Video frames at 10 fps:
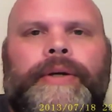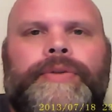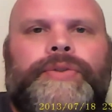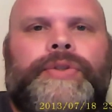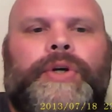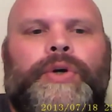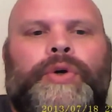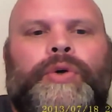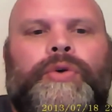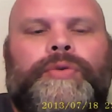
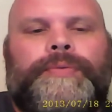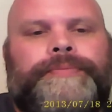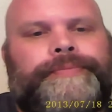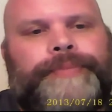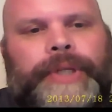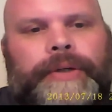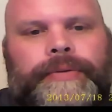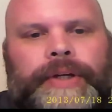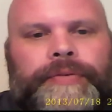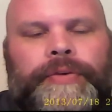So, you know,
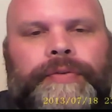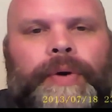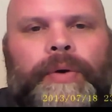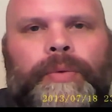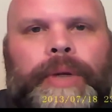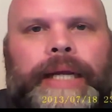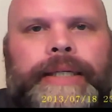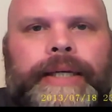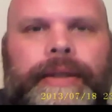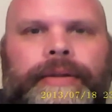if you followed what I
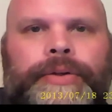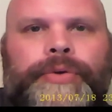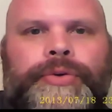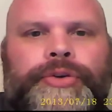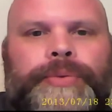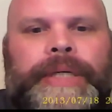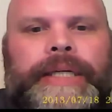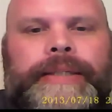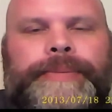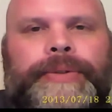did, you should
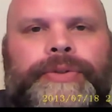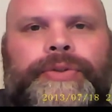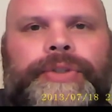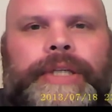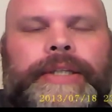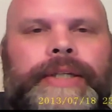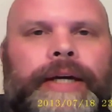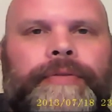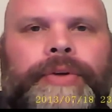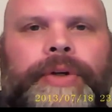be able to set the
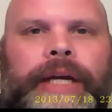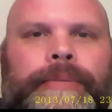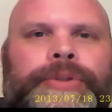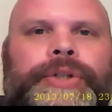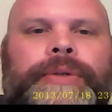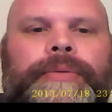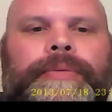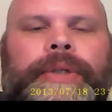time for your camera too.